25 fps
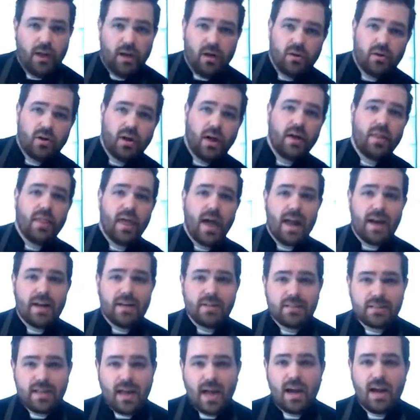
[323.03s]
Okay, that is
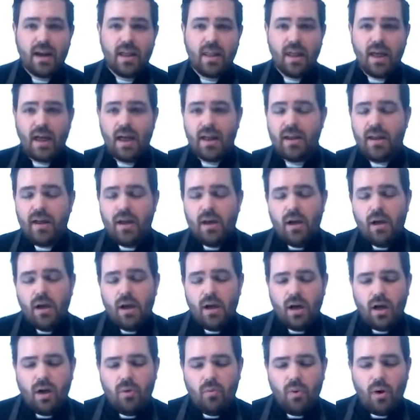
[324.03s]
kind of that
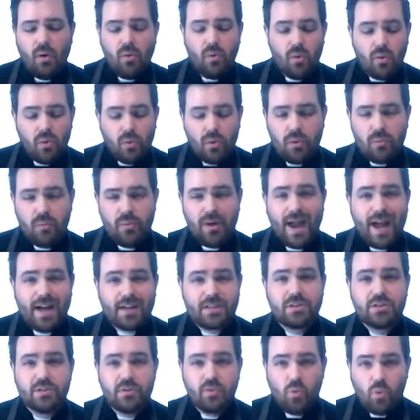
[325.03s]
what we
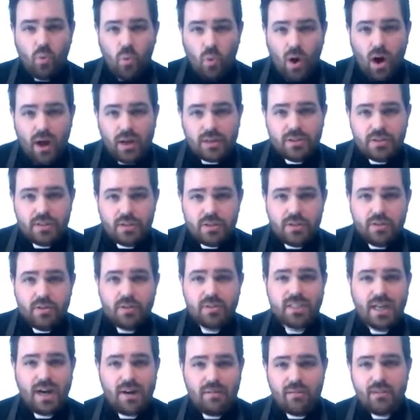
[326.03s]
actually want to do is
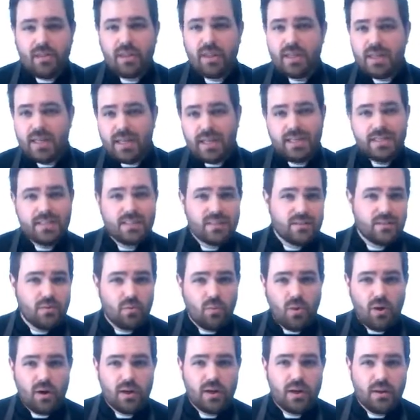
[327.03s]
everything needs to
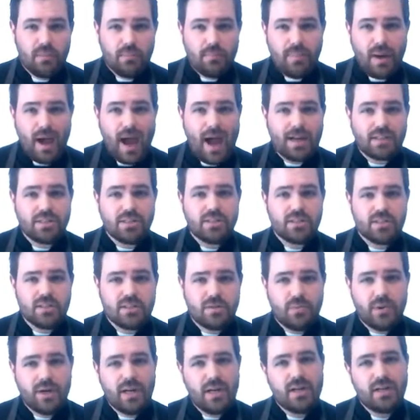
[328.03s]
work in batches, and
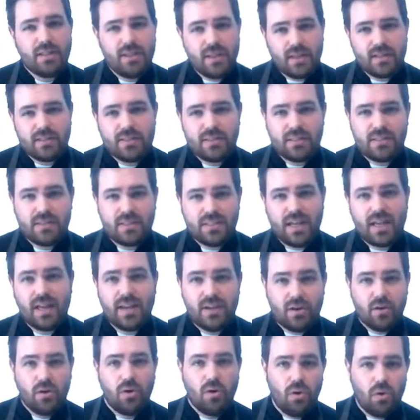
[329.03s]
we need things to stay
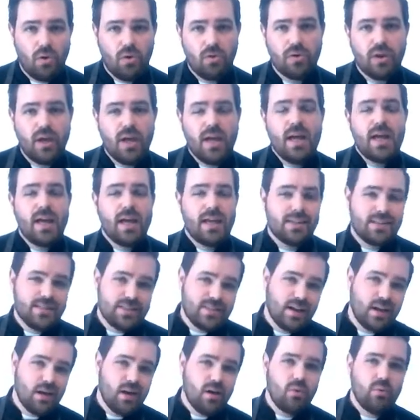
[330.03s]
cold
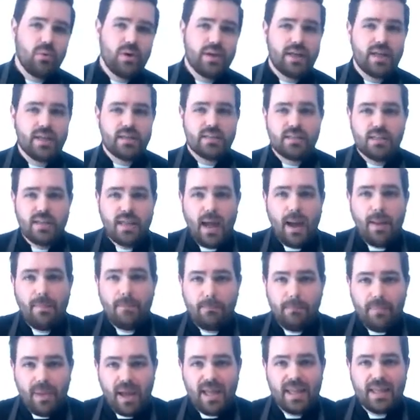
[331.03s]
until we get to that
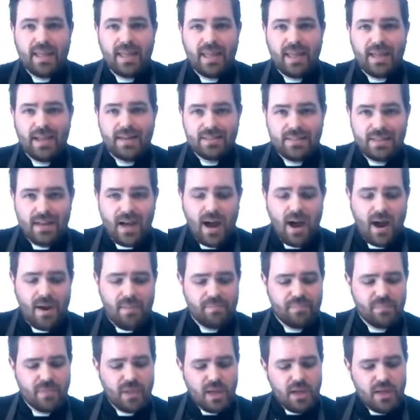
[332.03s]
baking time.
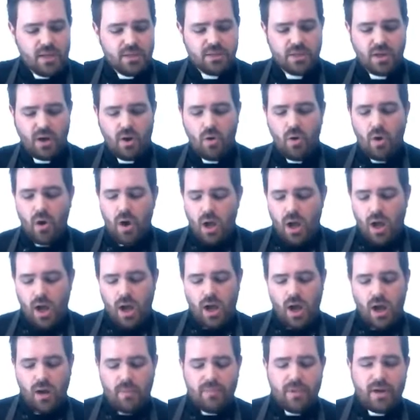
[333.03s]
So
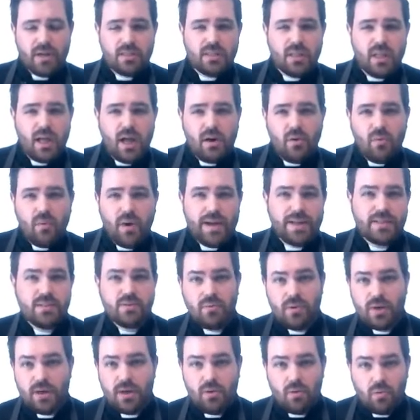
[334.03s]
there's a lot of ways
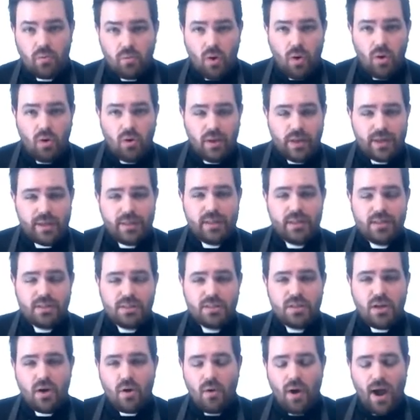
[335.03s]
when you're rolling this
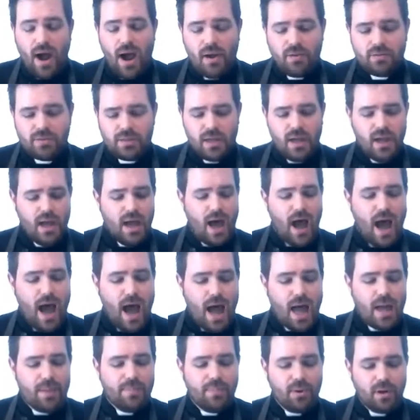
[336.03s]
dough out.
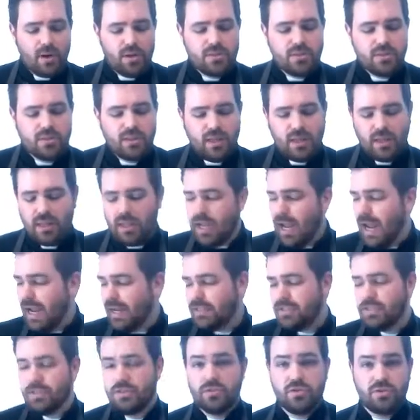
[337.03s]
I personally like
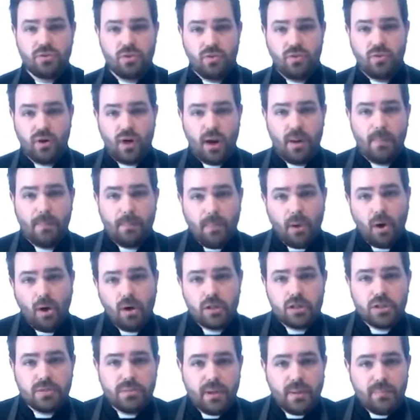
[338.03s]
to do it on
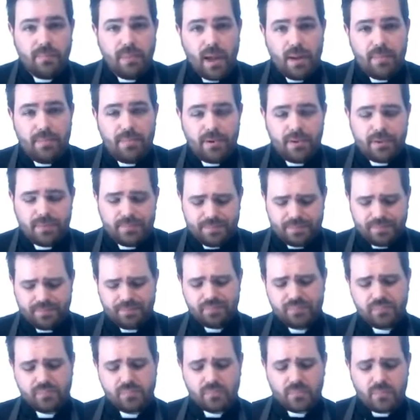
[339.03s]
parchment paper,
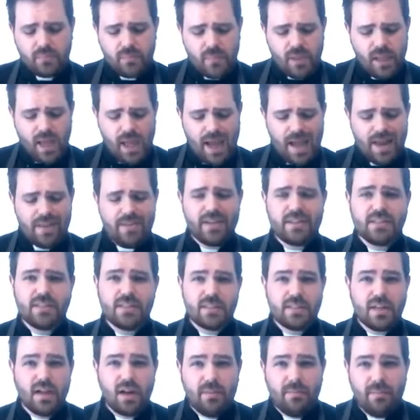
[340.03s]
and this is
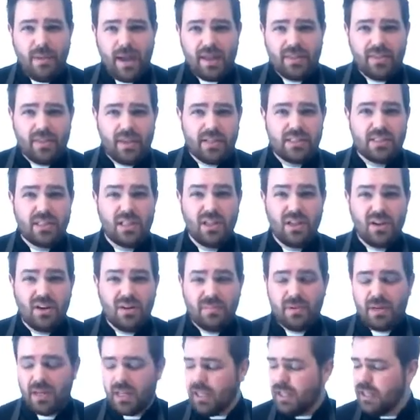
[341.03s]
going to make things a little
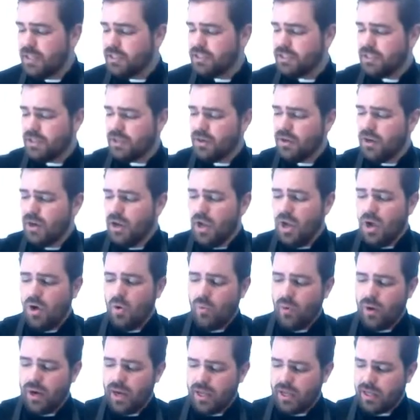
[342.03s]
bit easier
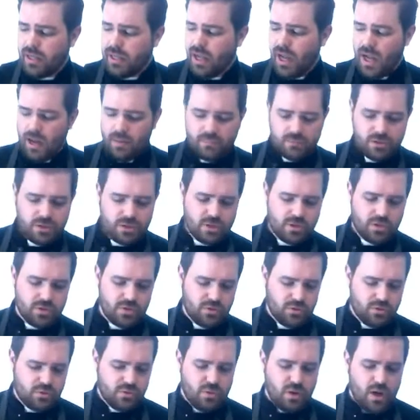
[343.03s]
when it comes
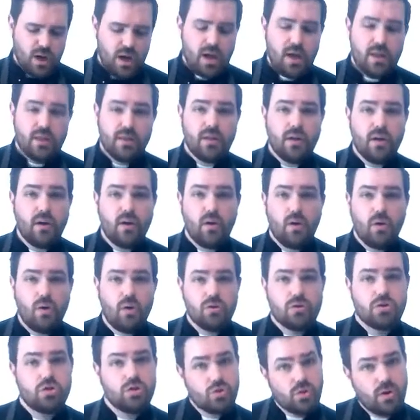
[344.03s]
to the whole
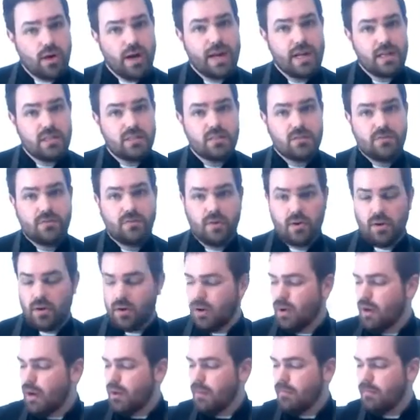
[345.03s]
transfer
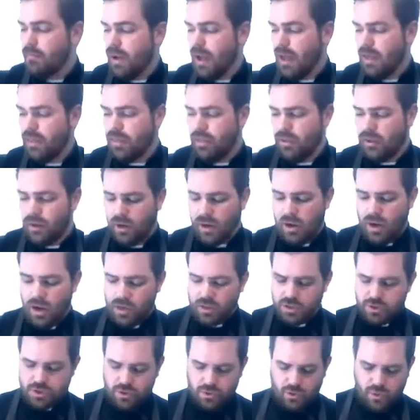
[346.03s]
method
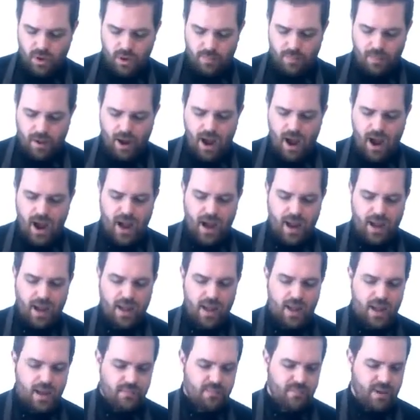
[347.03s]
onto our pie
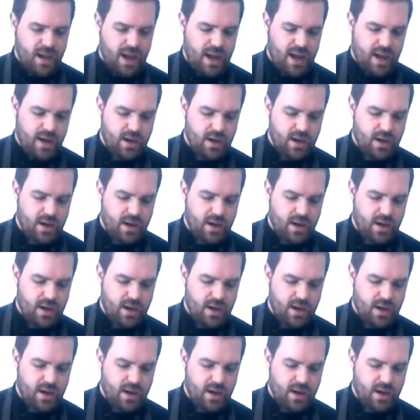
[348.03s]
pan.